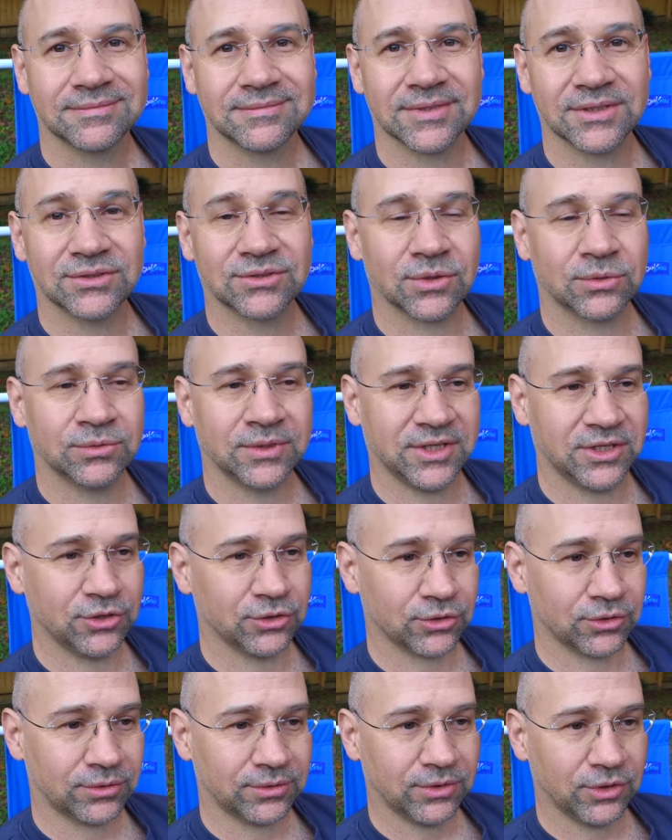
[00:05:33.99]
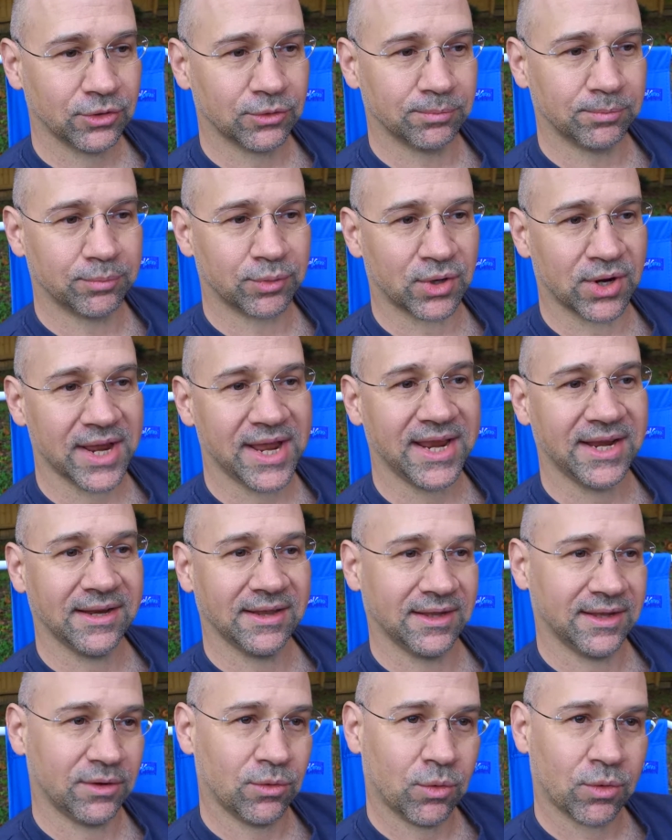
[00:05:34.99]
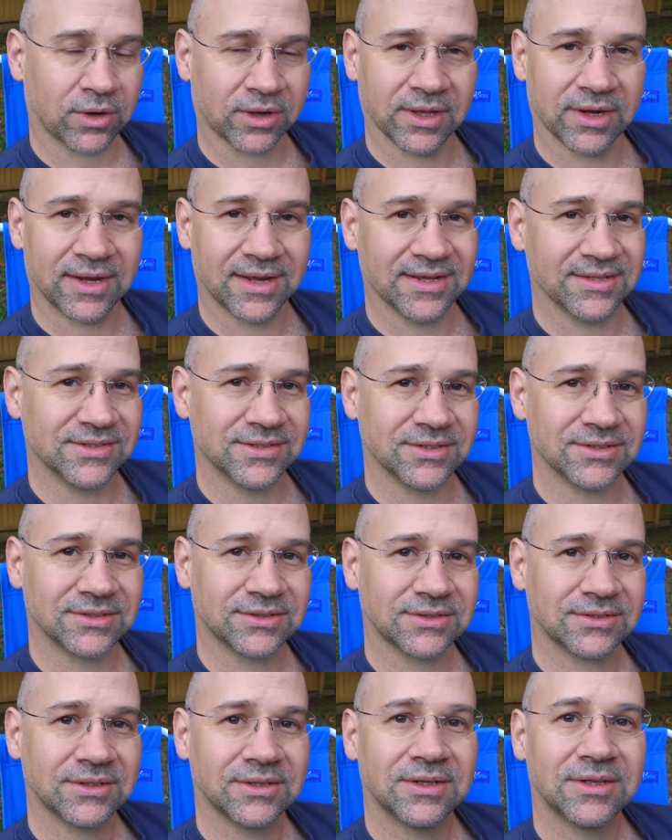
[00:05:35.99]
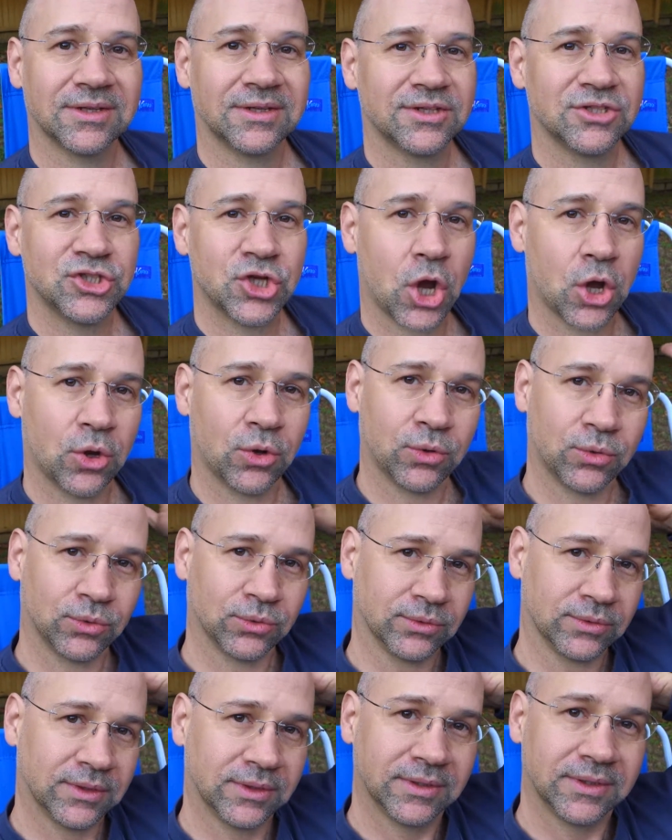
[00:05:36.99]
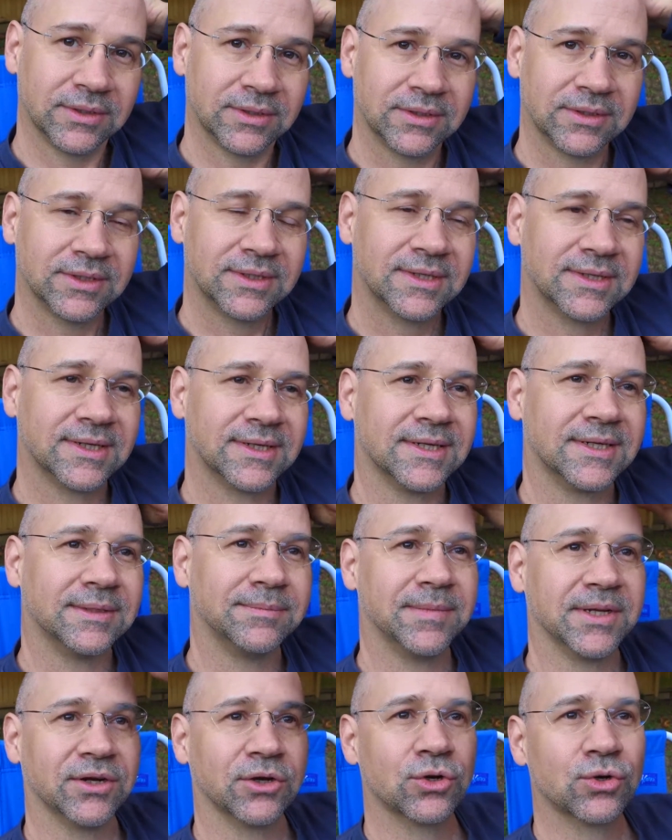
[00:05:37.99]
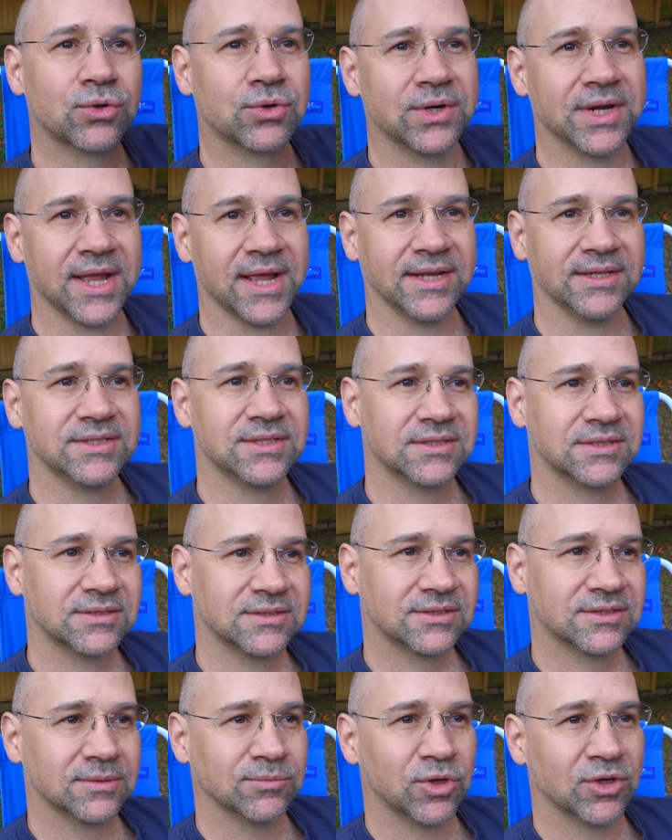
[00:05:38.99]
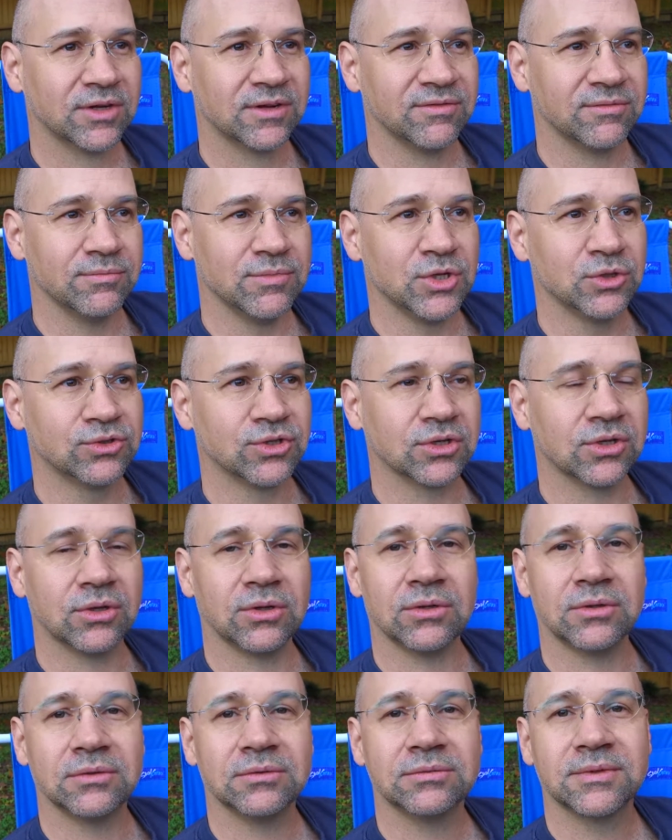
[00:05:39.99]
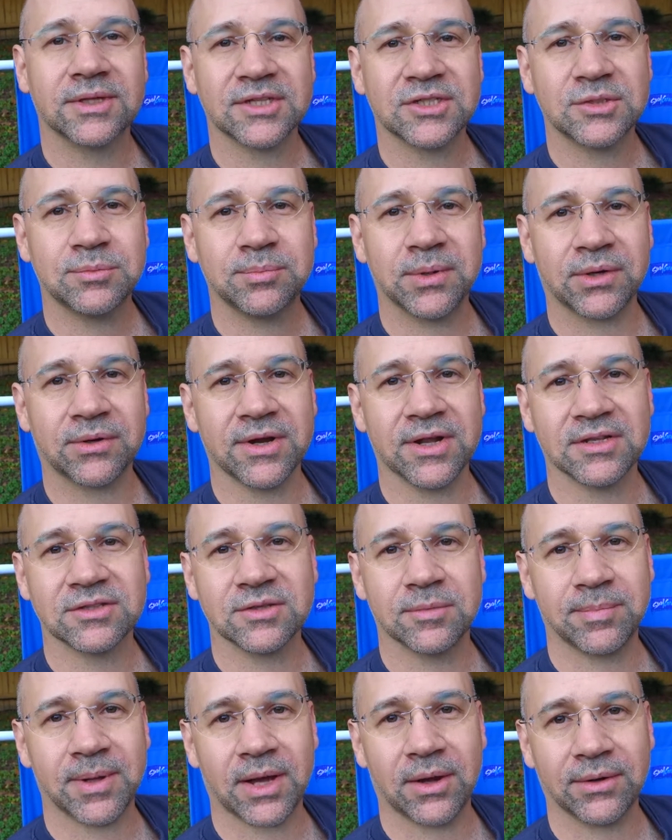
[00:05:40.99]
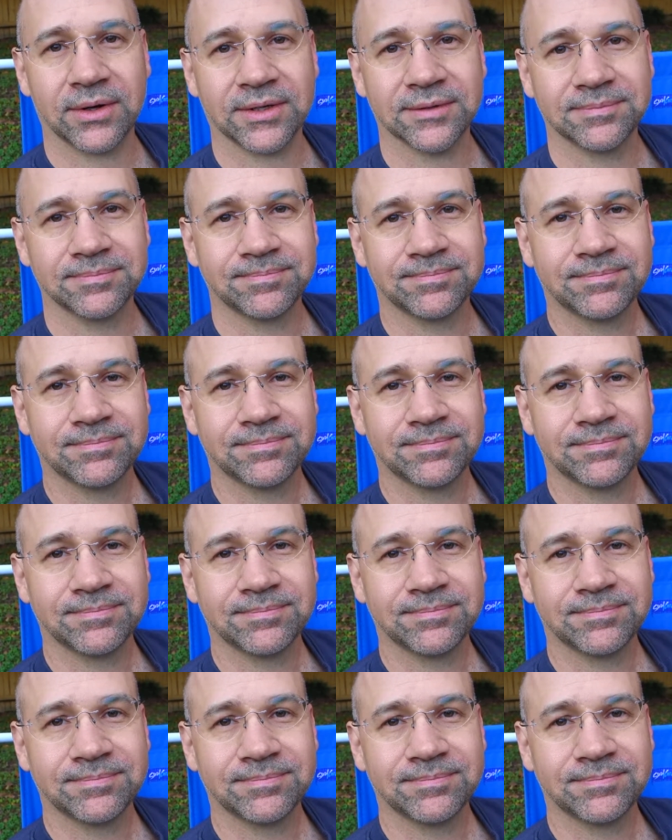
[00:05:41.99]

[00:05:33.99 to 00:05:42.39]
It's only your brain that organizes tone and creates some kind of musical experience about it.